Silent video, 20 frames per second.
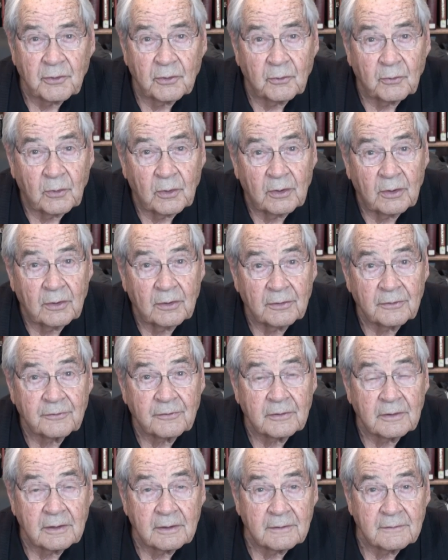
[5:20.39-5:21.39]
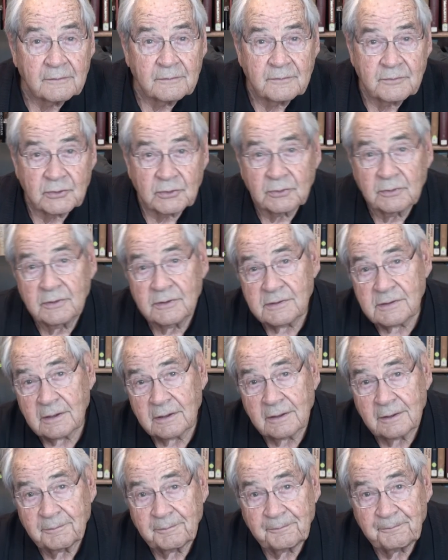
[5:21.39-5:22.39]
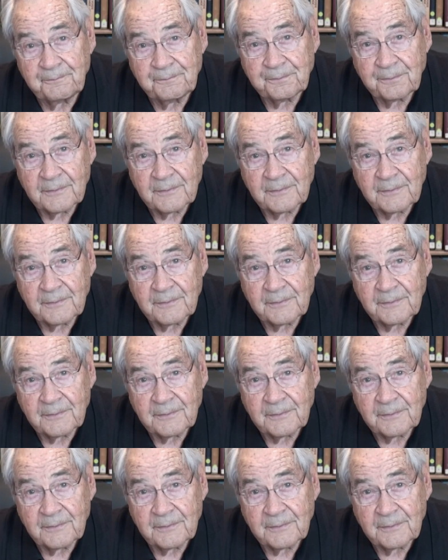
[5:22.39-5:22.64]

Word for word: the walls of Jerusalem.